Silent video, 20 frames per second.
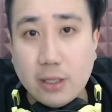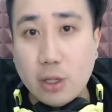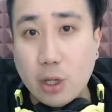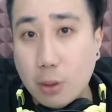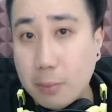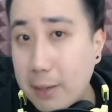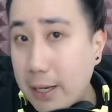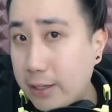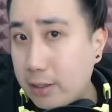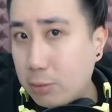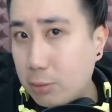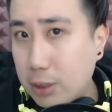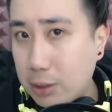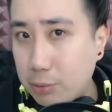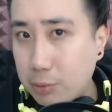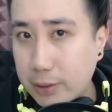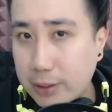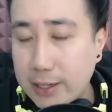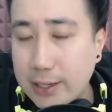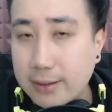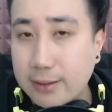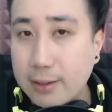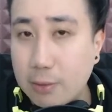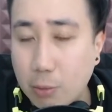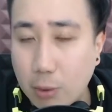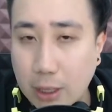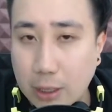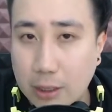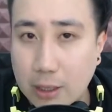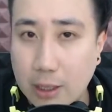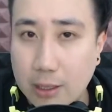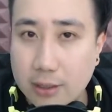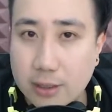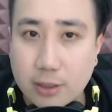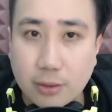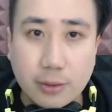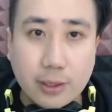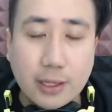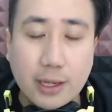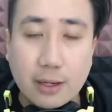no matter what, will get that 1 card.
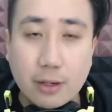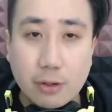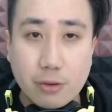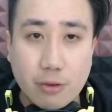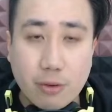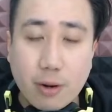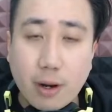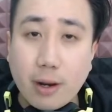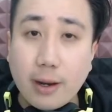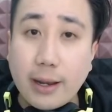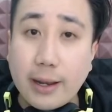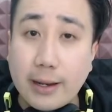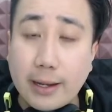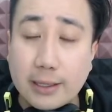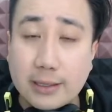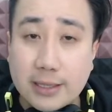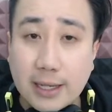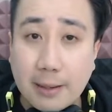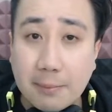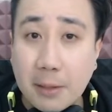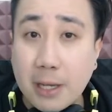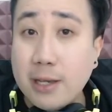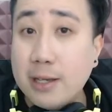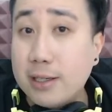So he cannot draw and untap.